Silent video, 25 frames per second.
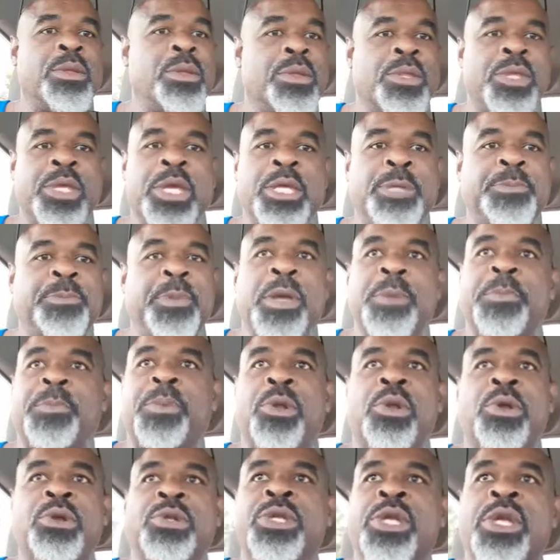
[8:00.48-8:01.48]
these people
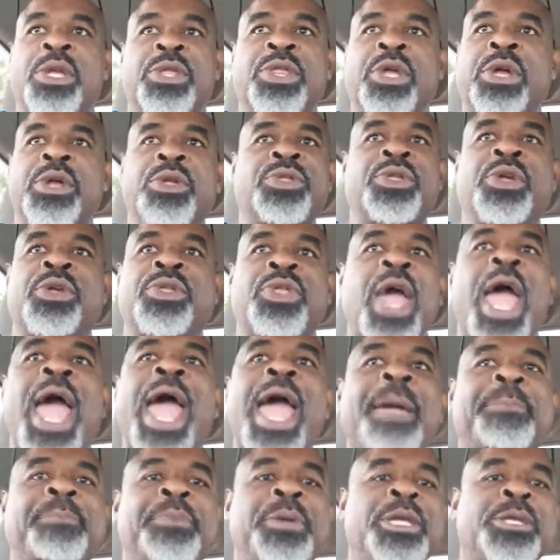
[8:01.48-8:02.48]
they're the
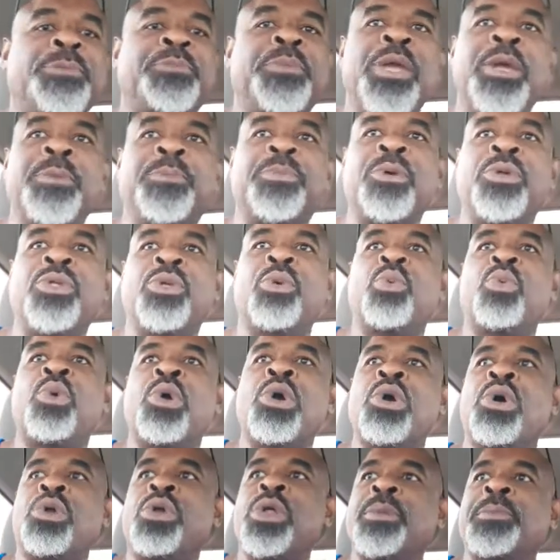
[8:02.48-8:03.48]
happiest people in the
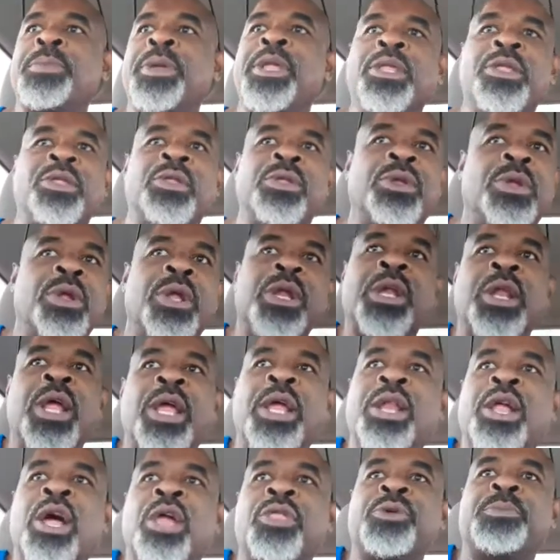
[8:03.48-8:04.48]
world. I mean,
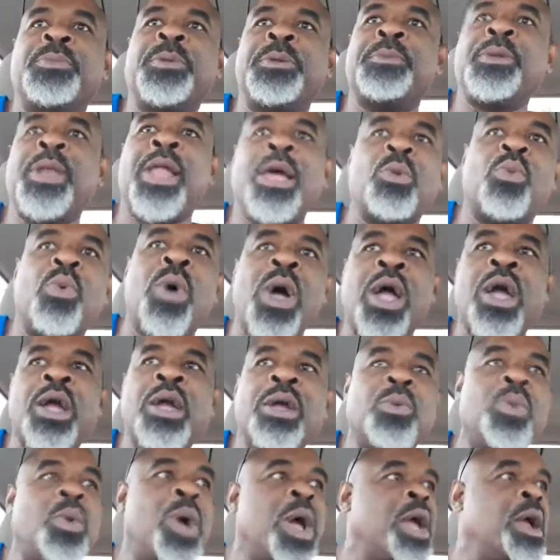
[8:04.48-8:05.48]
and other people are like, why
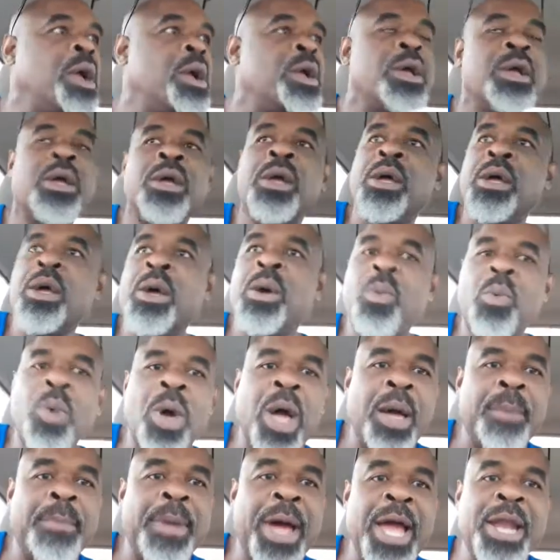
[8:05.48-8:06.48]

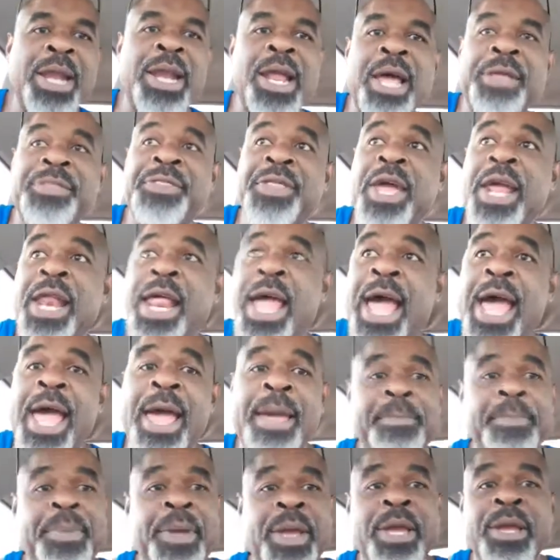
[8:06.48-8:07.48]
am I not that
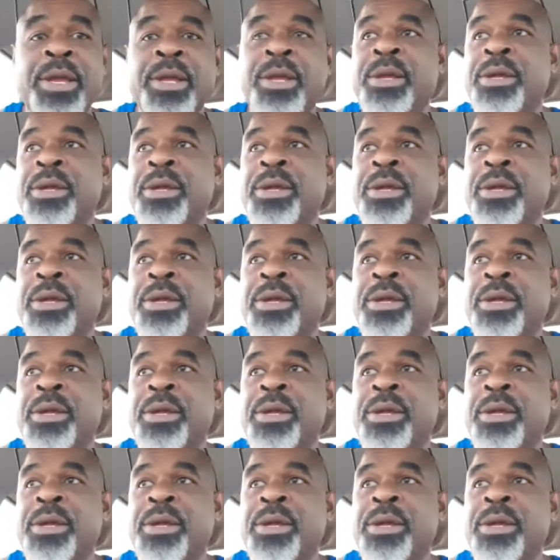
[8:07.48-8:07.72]
happy?